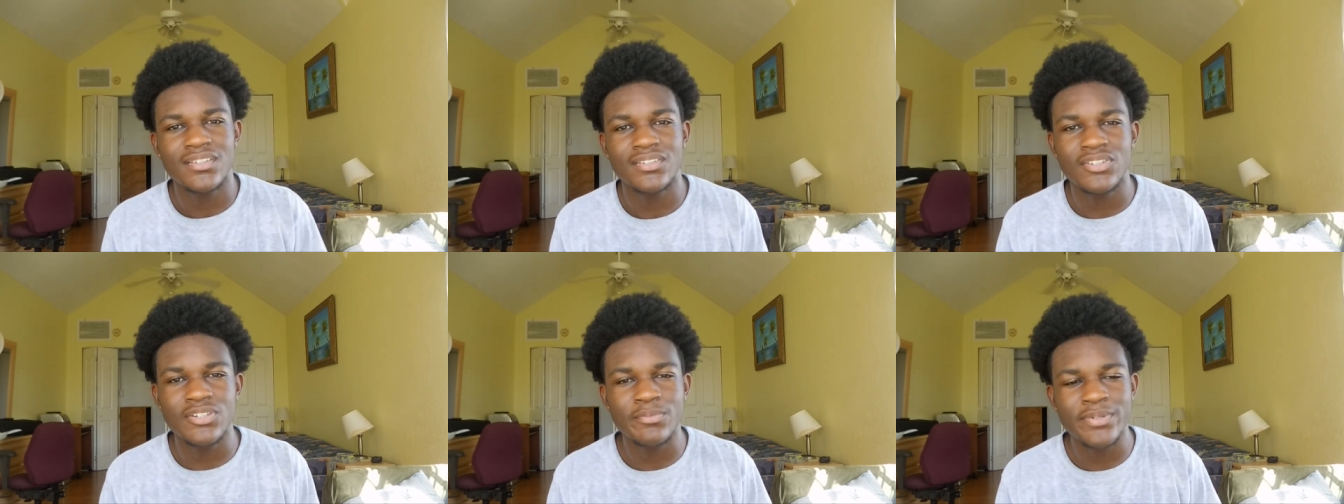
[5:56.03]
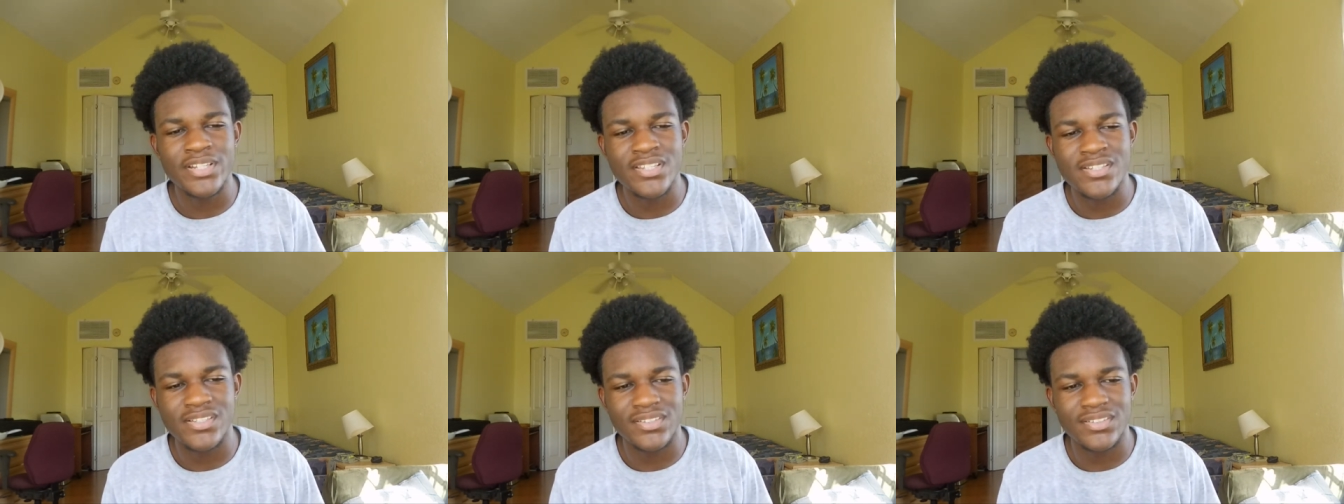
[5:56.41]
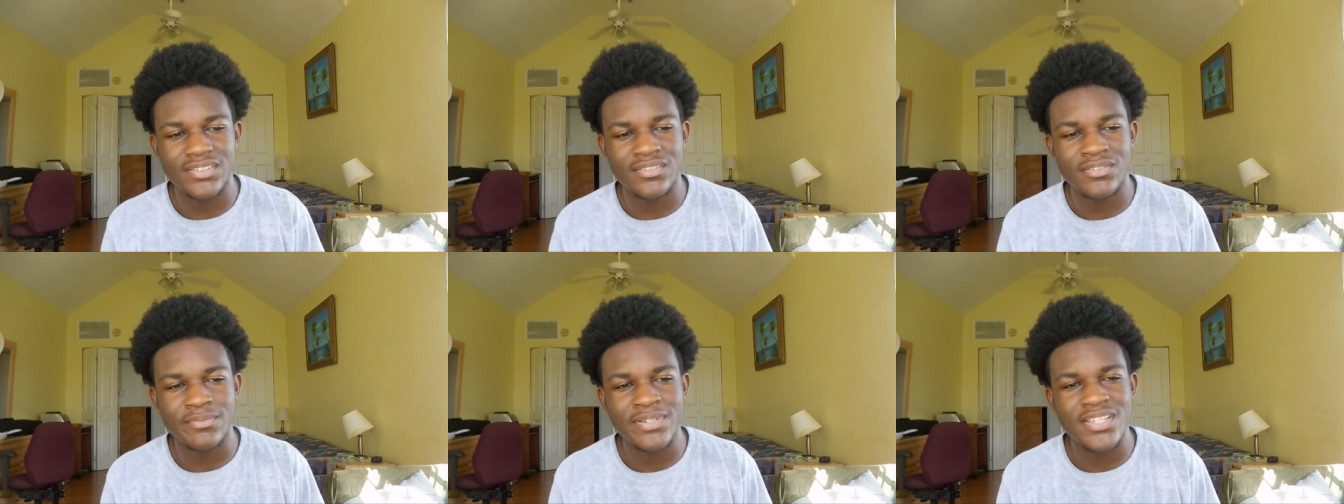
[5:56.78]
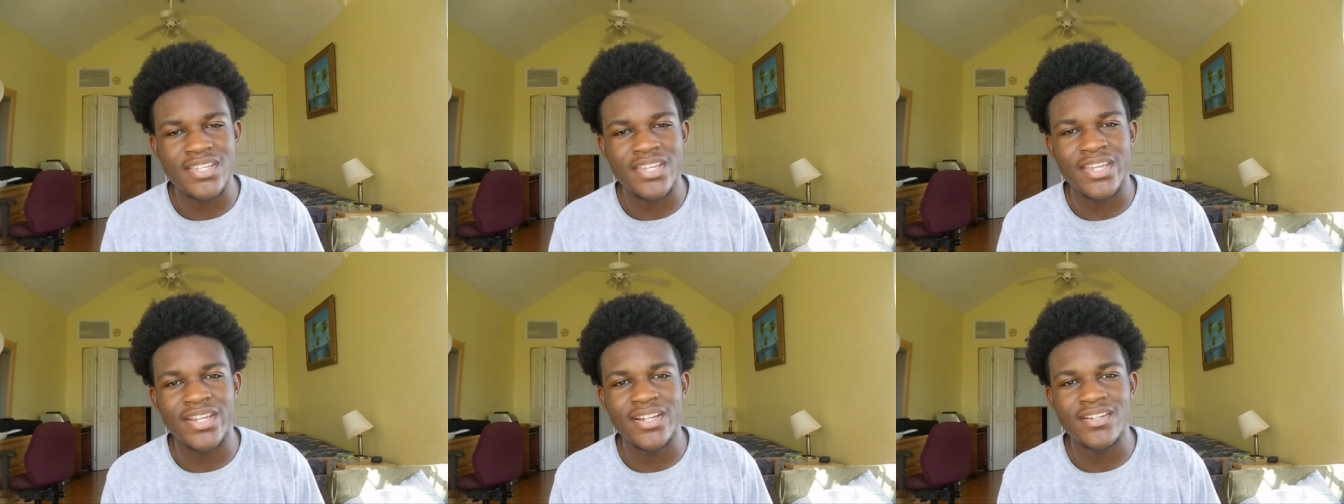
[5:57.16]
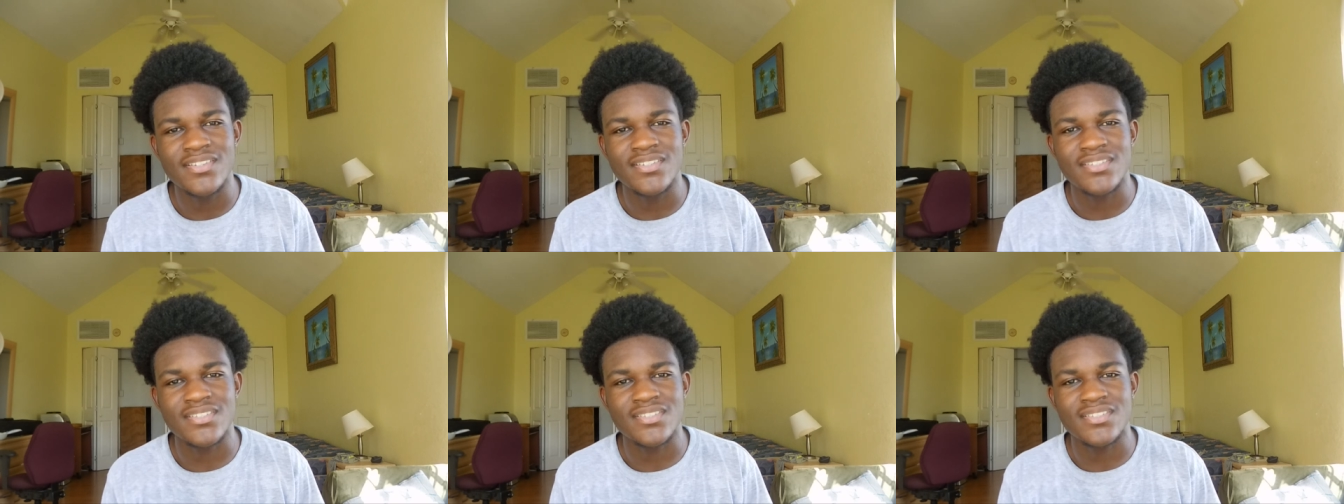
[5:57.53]
nobody nobody
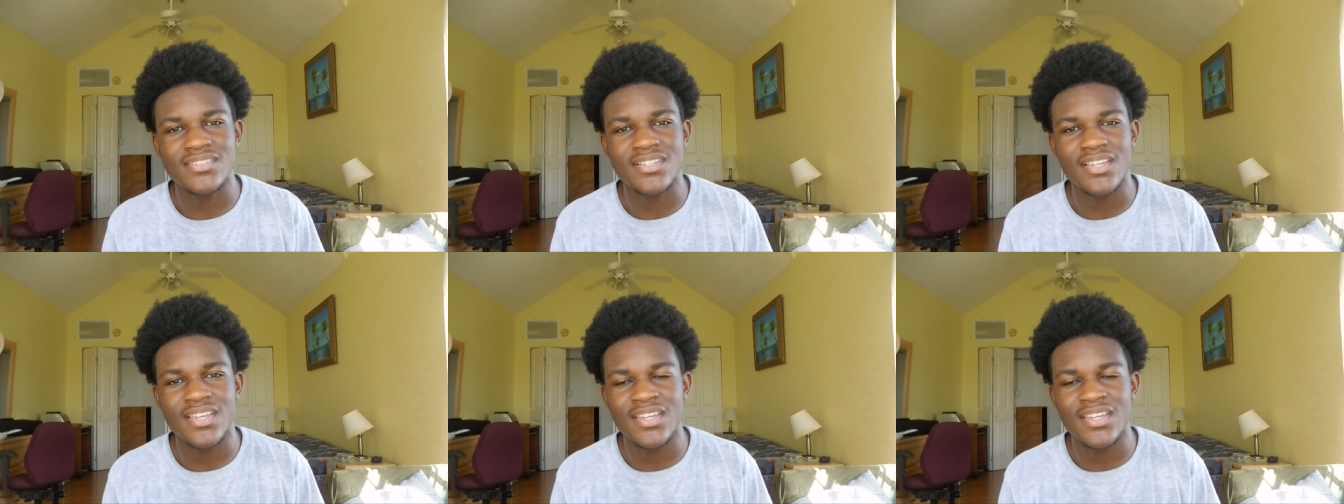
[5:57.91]
cares.